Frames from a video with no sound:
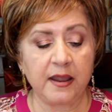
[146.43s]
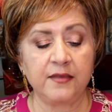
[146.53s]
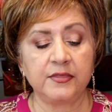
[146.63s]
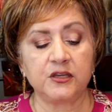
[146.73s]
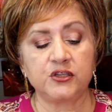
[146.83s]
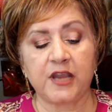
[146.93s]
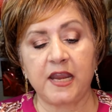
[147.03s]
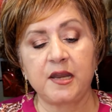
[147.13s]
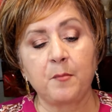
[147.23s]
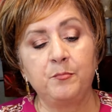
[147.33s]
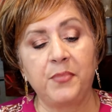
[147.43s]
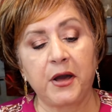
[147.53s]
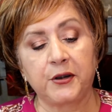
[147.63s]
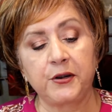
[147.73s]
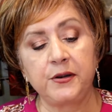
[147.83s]
in the shade
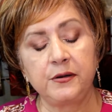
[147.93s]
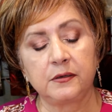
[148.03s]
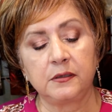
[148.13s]
Butter.